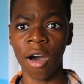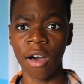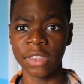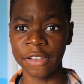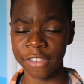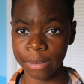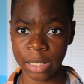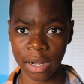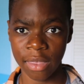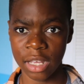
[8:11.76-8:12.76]
on the flip
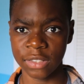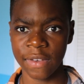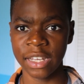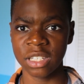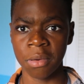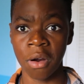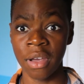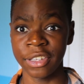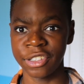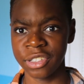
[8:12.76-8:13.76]
side of things, Vegas Pro
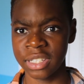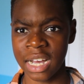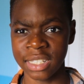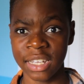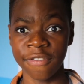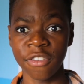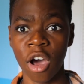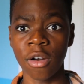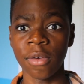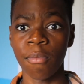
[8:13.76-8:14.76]
is just as, if
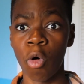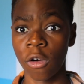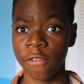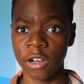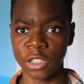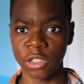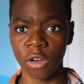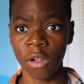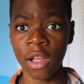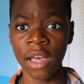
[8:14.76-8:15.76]
not more
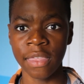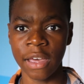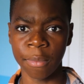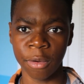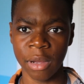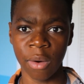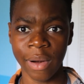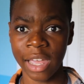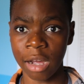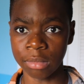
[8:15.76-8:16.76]
functional than Premiere
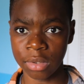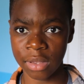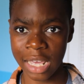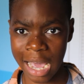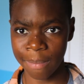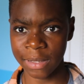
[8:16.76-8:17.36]
when it comes to the app